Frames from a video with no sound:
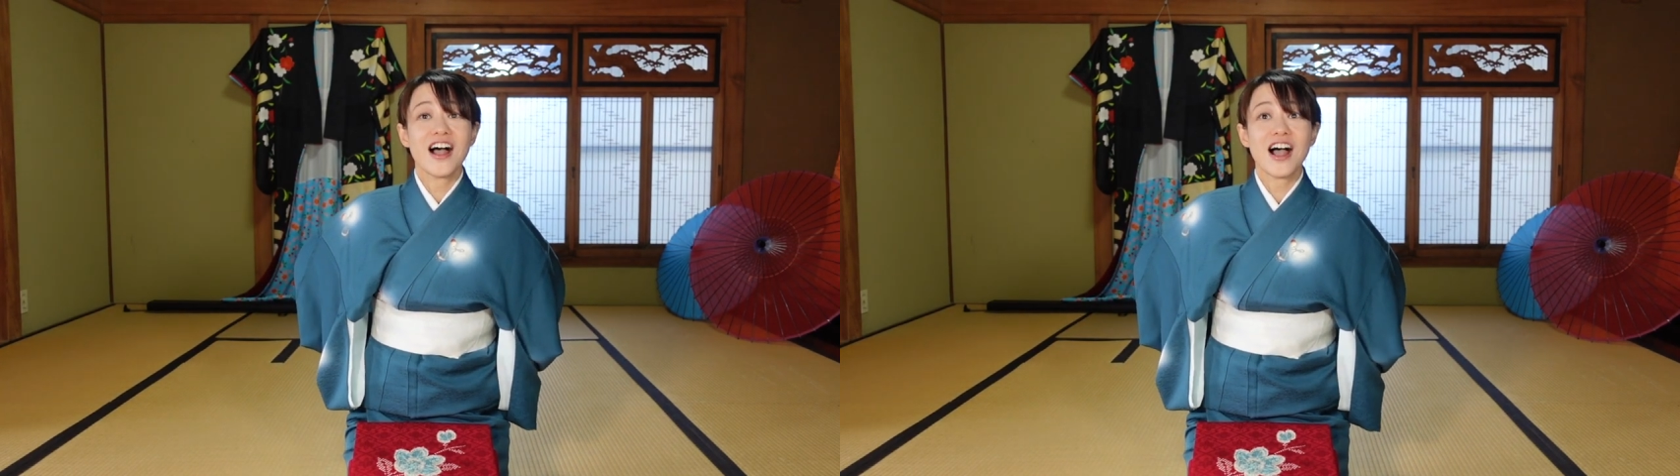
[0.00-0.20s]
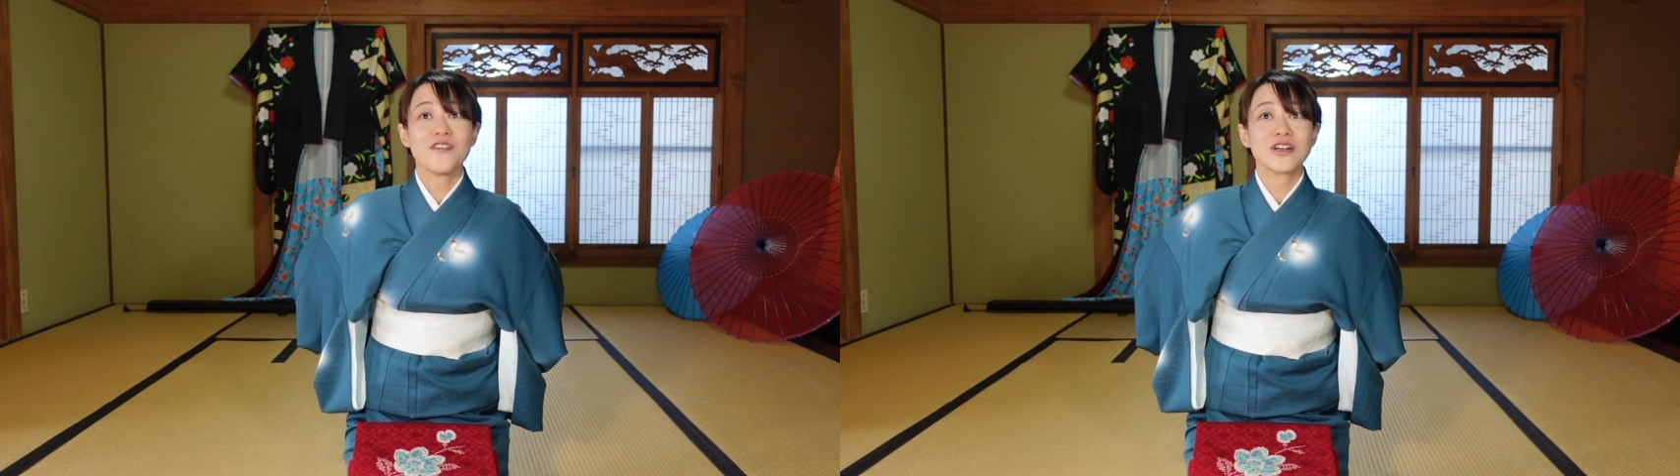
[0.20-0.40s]

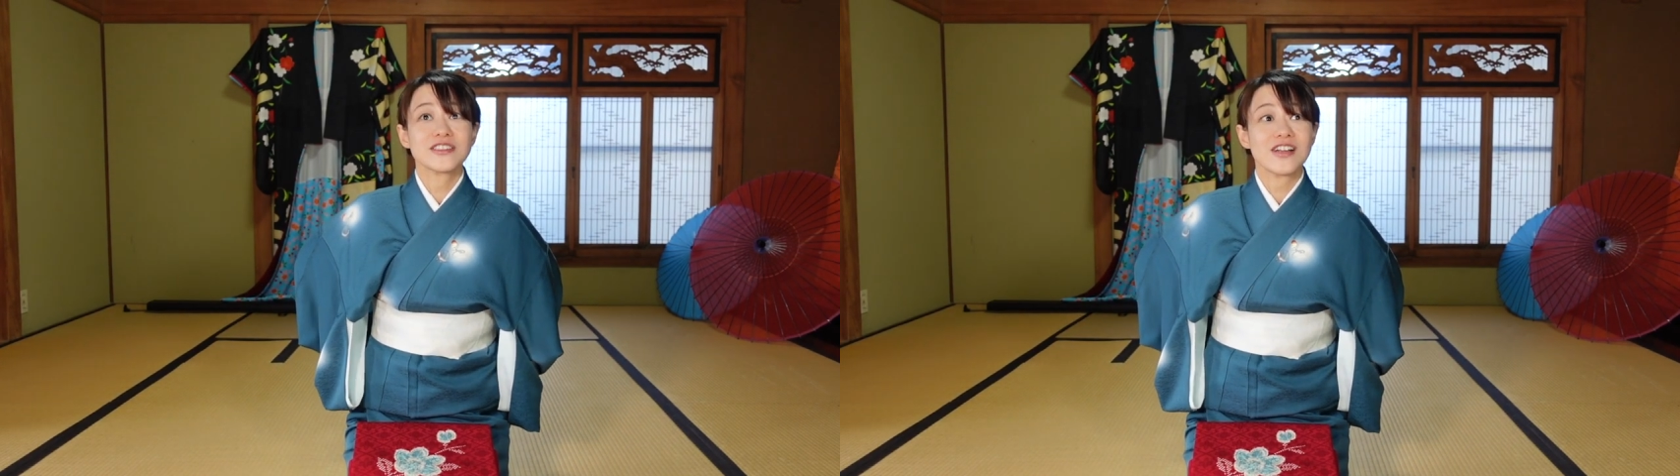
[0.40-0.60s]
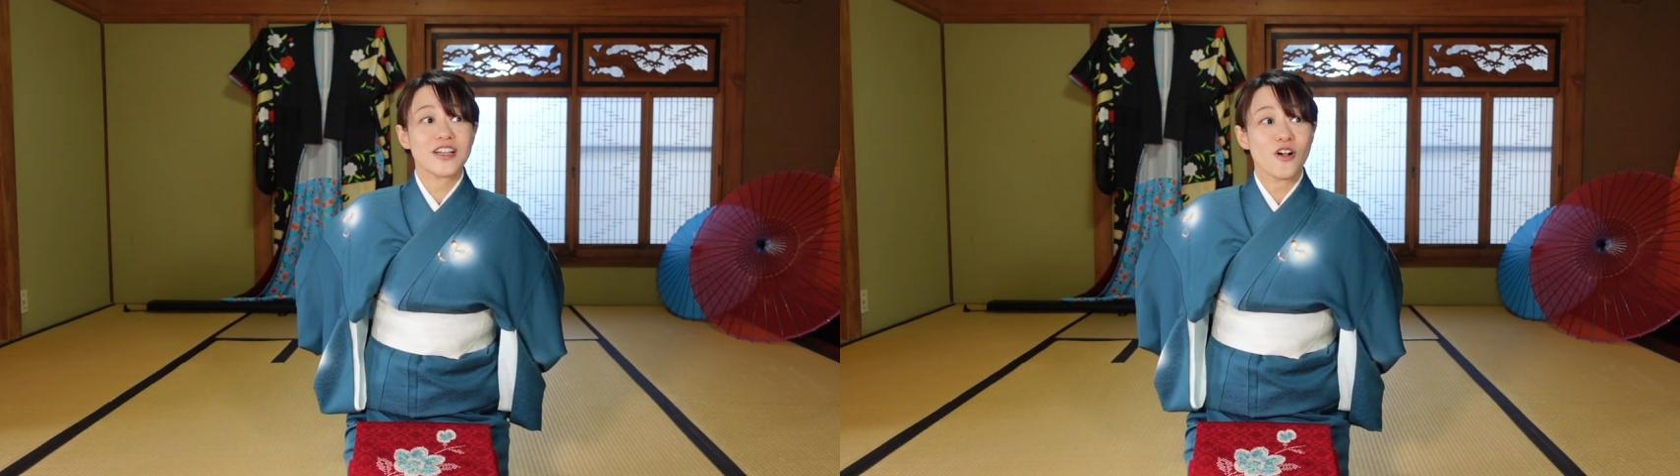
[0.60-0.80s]
I was
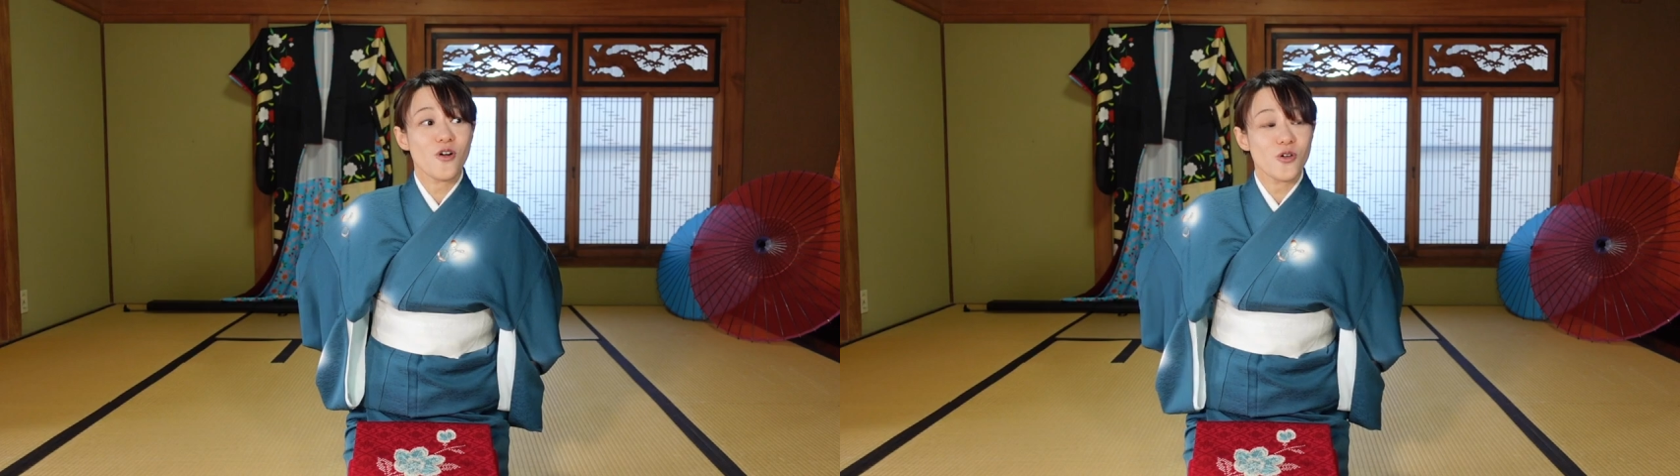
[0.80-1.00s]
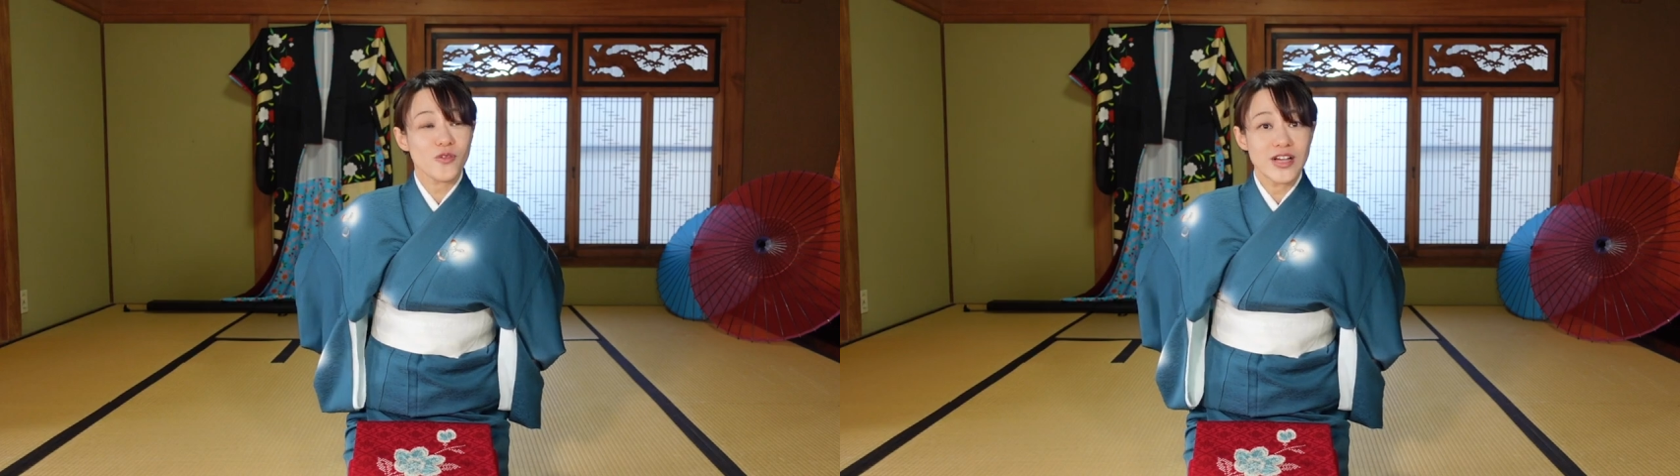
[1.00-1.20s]
like
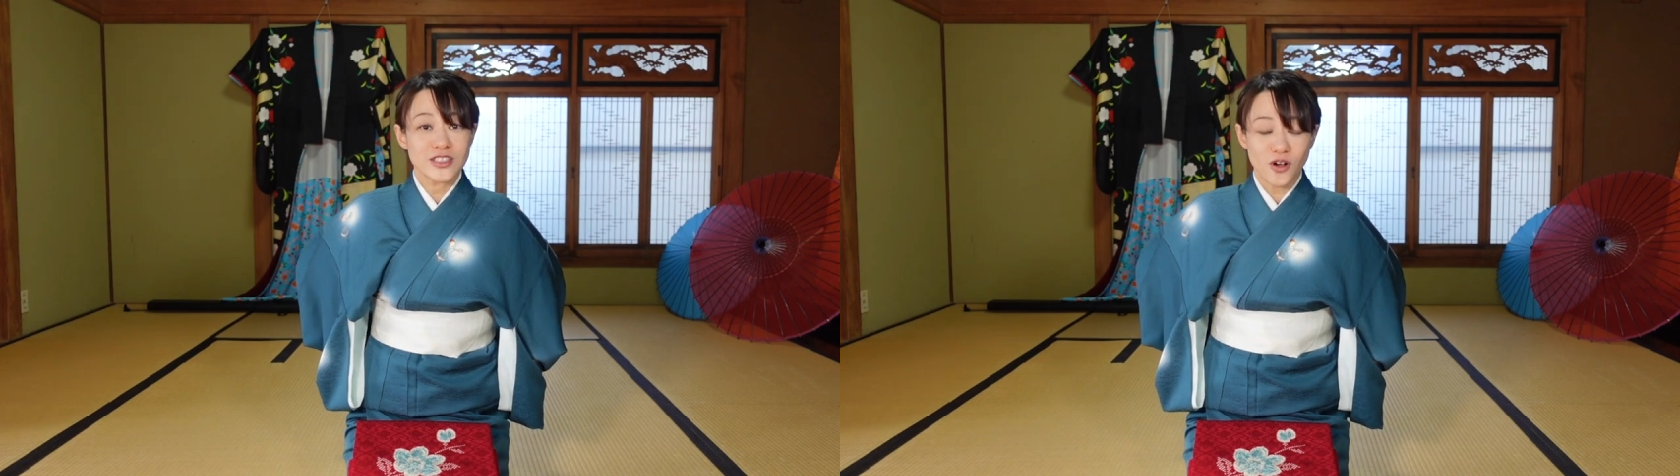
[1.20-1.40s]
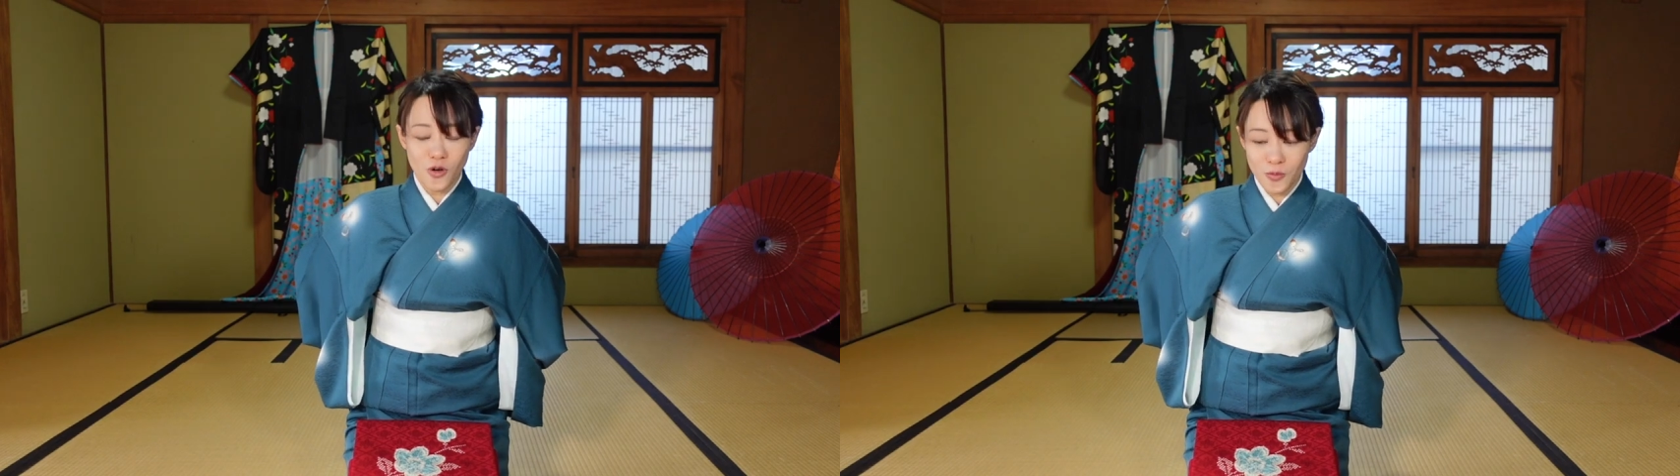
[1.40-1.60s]
always,
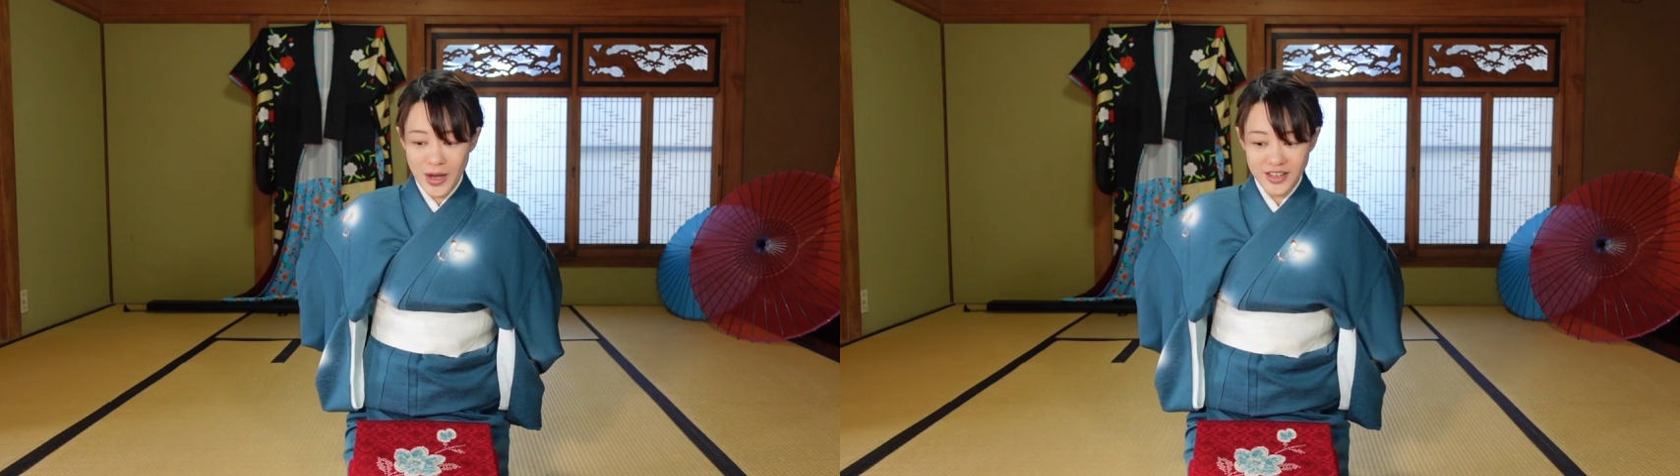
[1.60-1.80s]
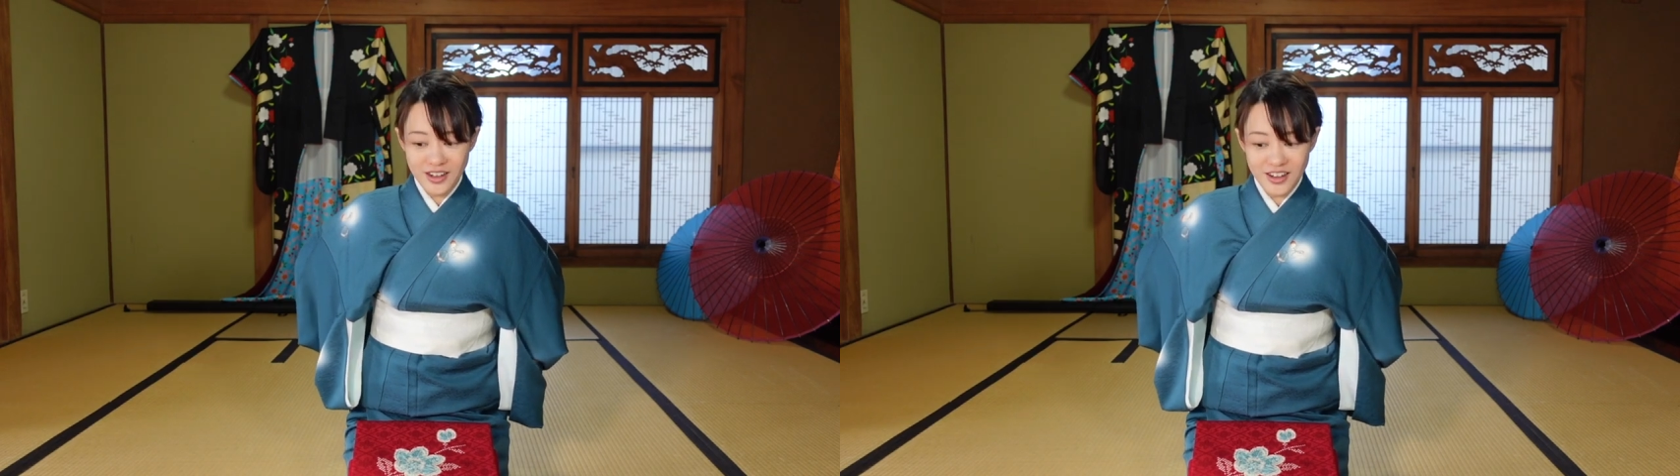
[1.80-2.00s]
oh
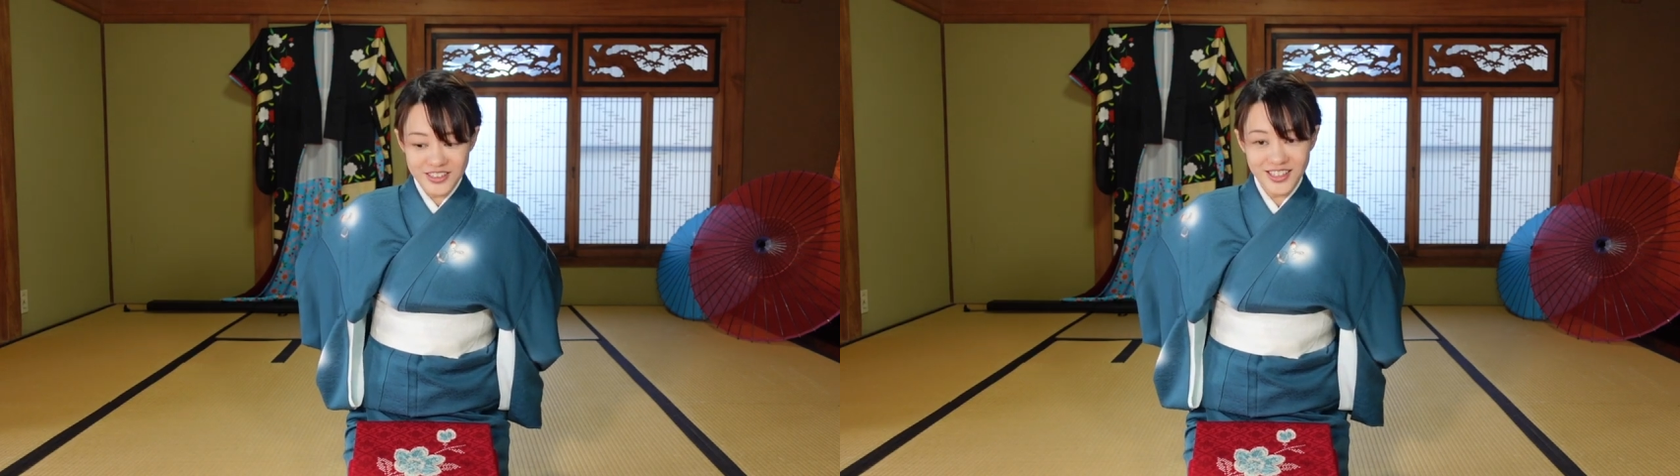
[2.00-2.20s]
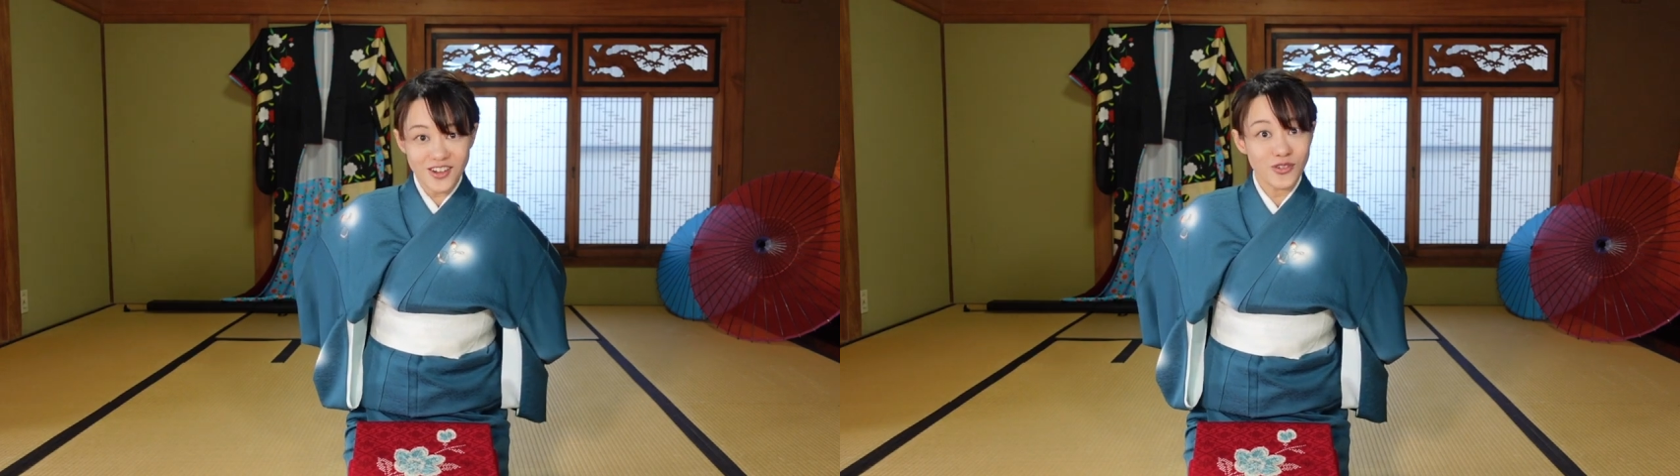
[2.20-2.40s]
my gosh,